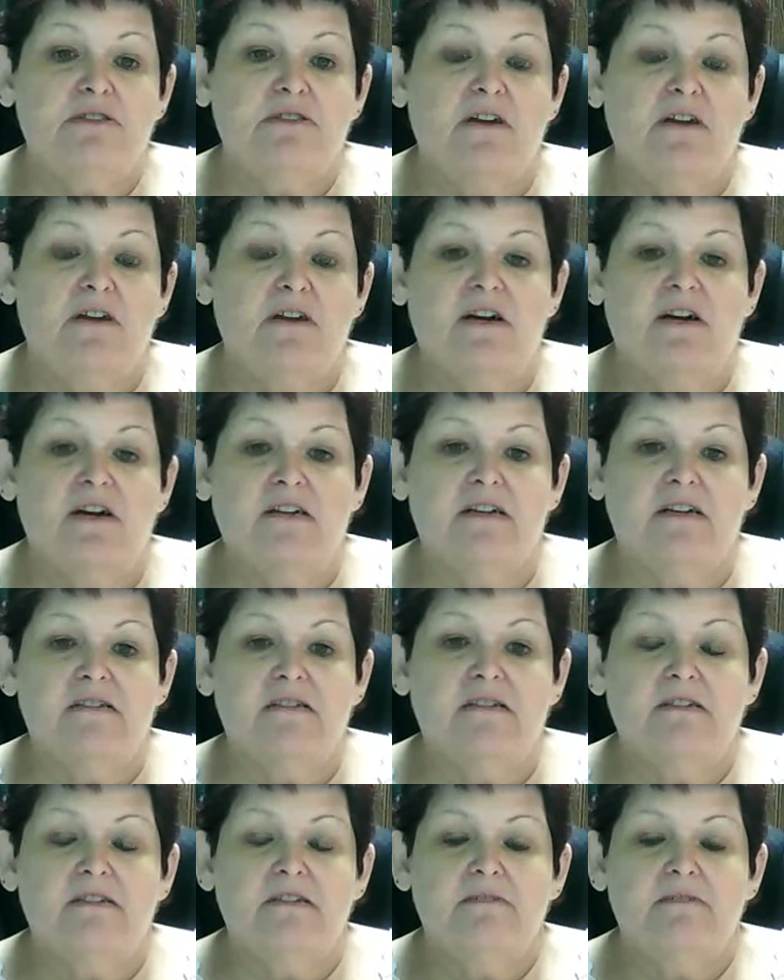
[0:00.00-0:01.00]

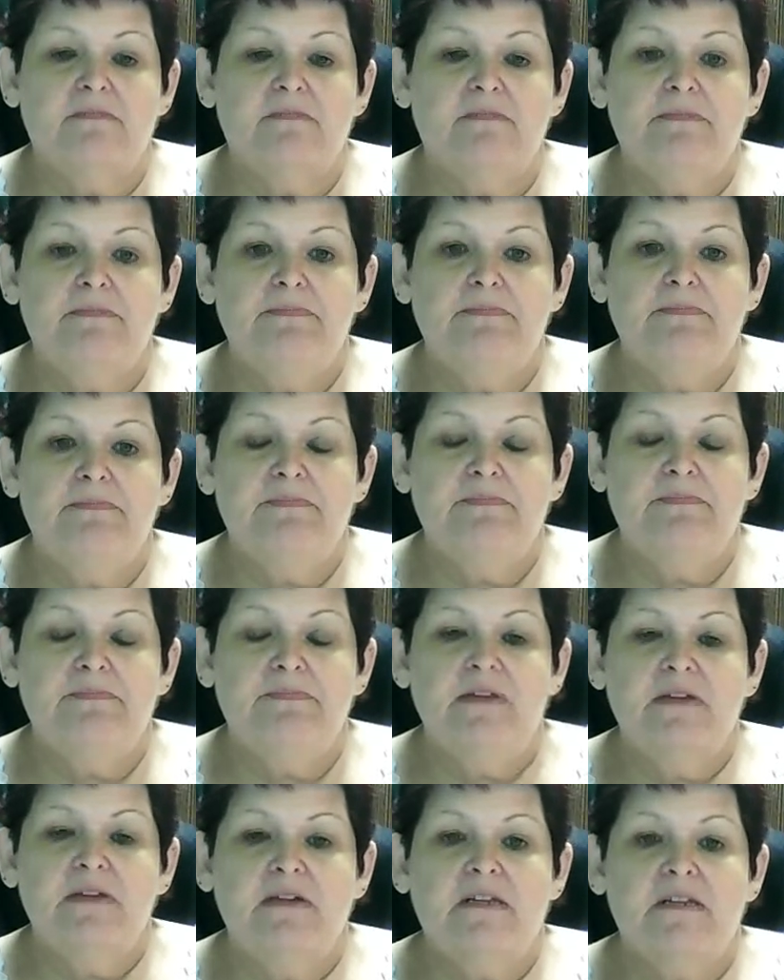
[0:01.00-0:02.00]
on
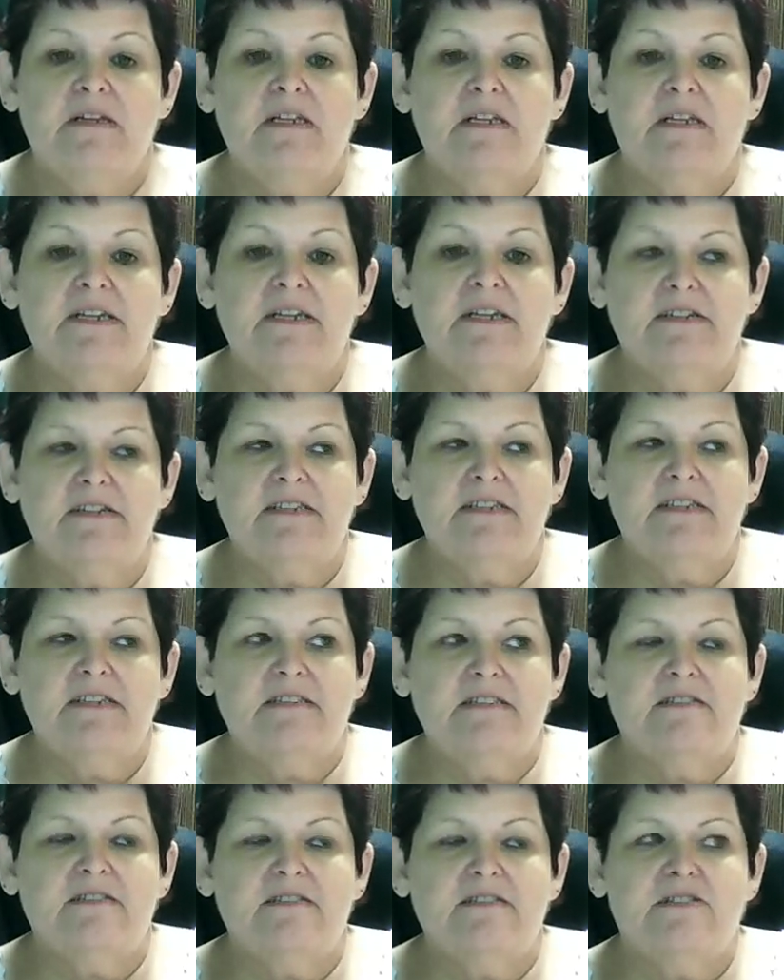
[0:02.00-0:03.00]

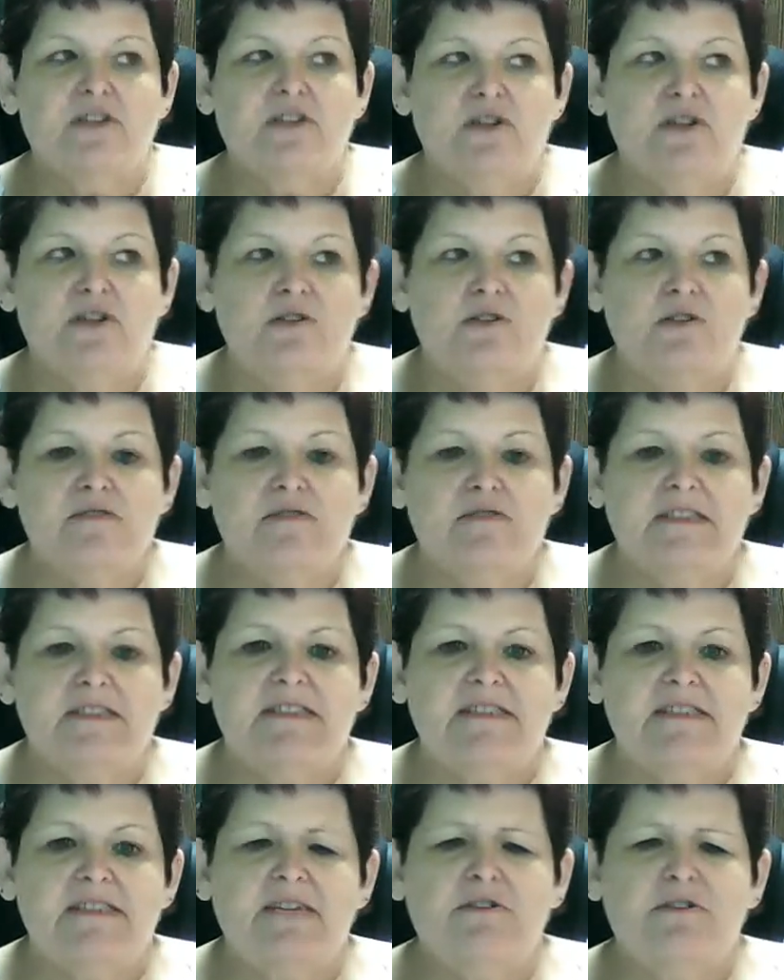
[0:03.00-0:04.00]
clearance. So
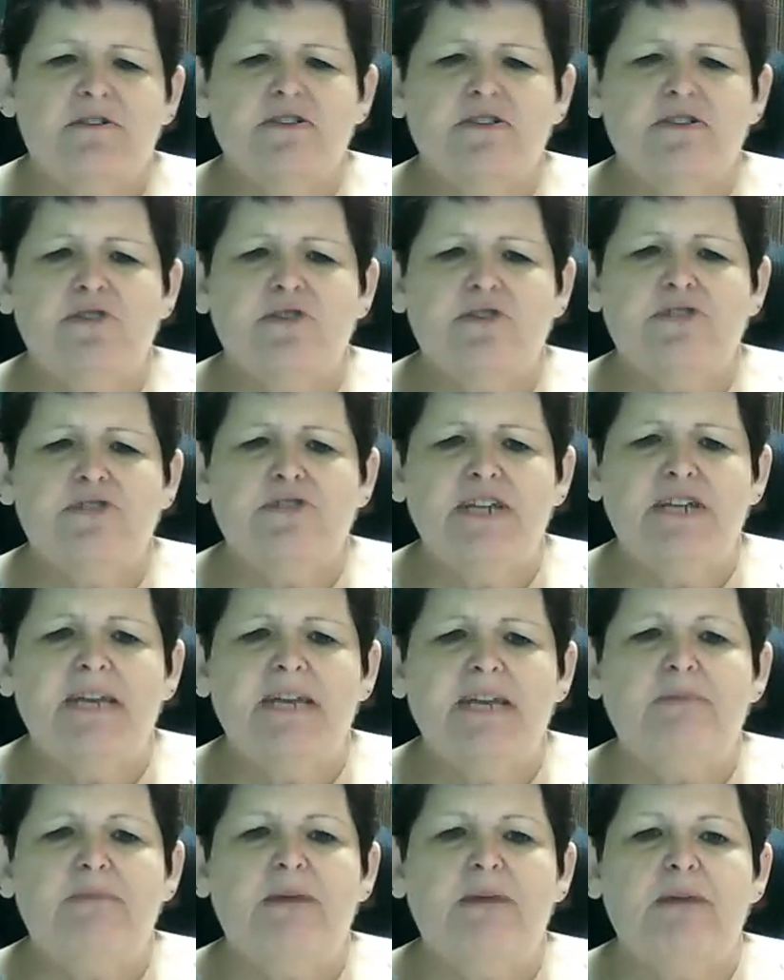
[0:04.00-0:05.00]
since they were so
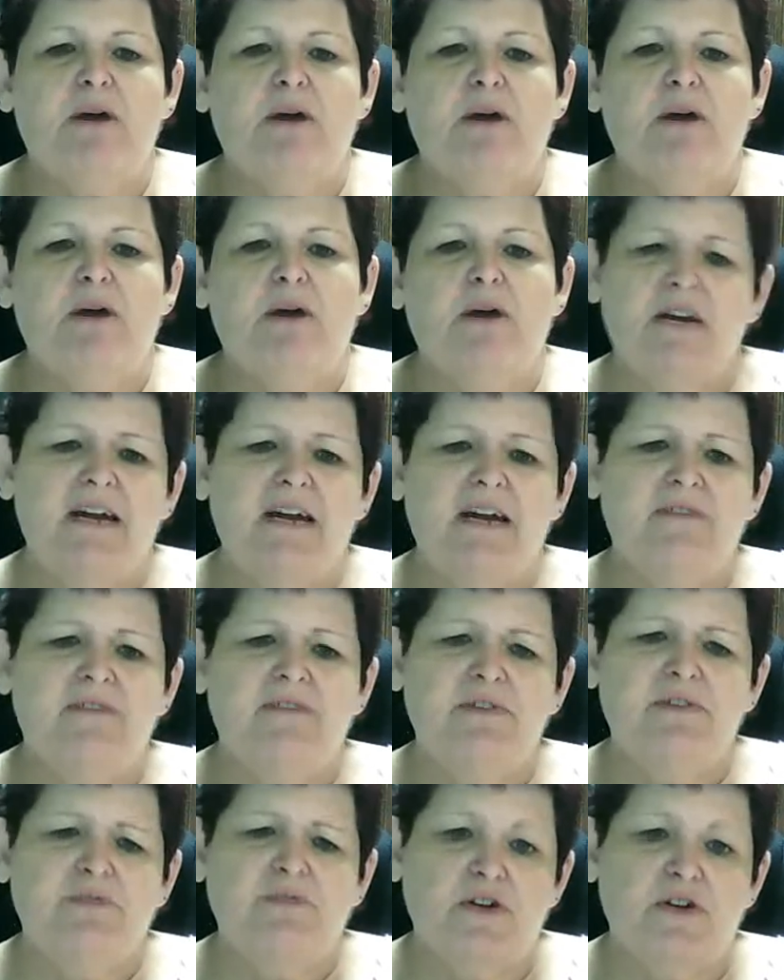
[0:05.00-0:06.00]
cheap, I bought one
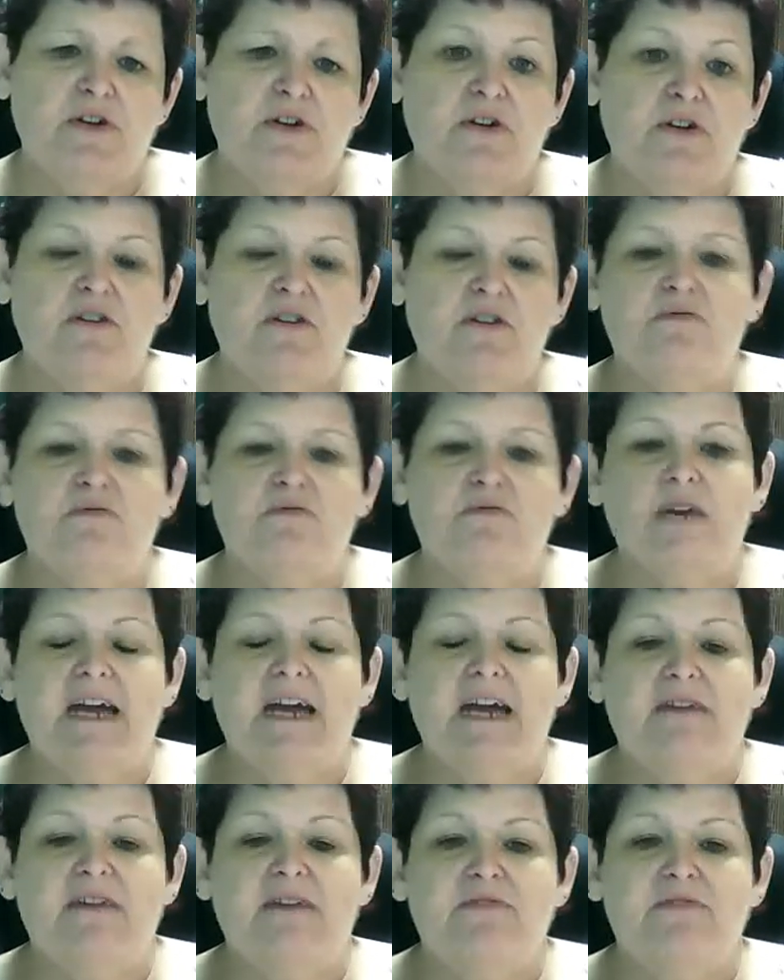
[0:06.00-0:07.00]
outfit for a girl and one
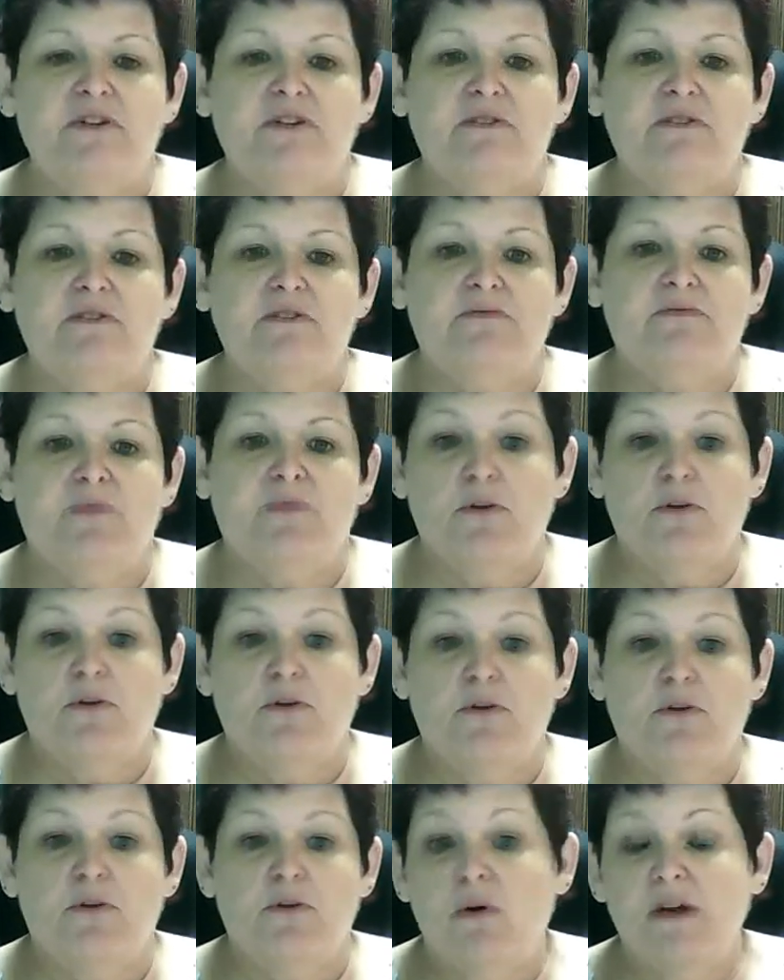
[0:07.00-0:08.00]
outfit for a
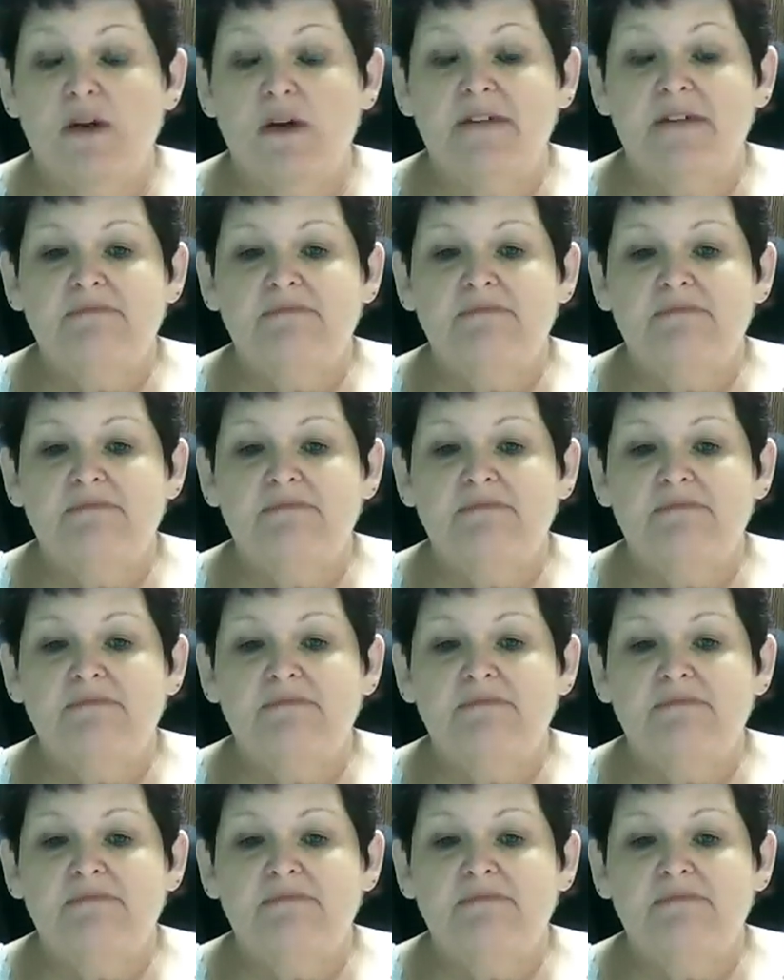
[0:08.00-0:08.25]
boy.